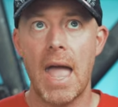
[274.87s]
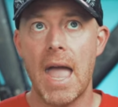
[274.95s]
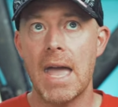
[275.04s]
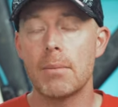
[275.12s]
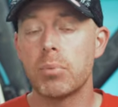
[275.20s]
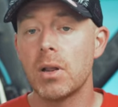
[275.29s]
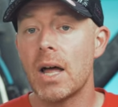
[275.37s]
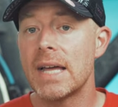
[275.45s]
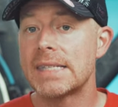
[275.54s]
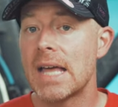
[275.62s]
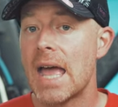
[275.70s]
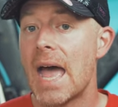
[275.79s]
Ant
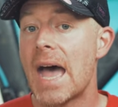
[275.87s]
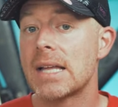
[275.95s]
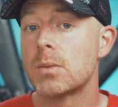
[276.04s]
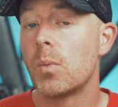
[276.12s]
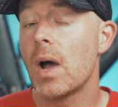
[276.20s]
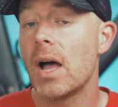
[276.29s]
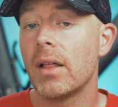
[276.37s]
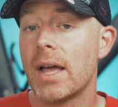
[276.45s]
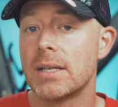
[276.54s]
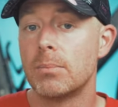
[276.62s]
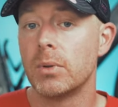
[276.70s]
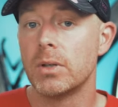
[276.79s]
Plus as well
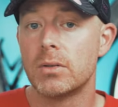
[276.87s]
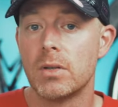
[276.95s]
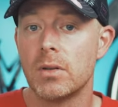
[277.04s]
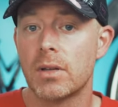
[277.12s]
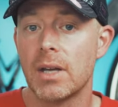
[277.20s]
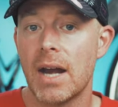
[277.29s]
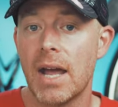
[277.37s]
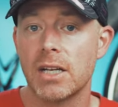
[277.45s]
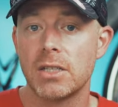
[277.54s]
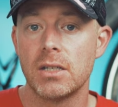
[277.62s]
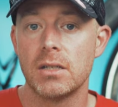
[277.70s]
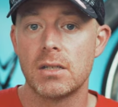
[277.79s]
as Bluetooth
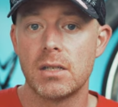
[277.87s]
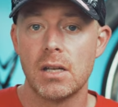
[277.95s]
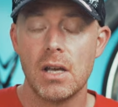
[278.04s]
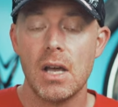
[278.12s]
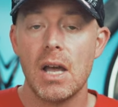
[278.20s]
connections.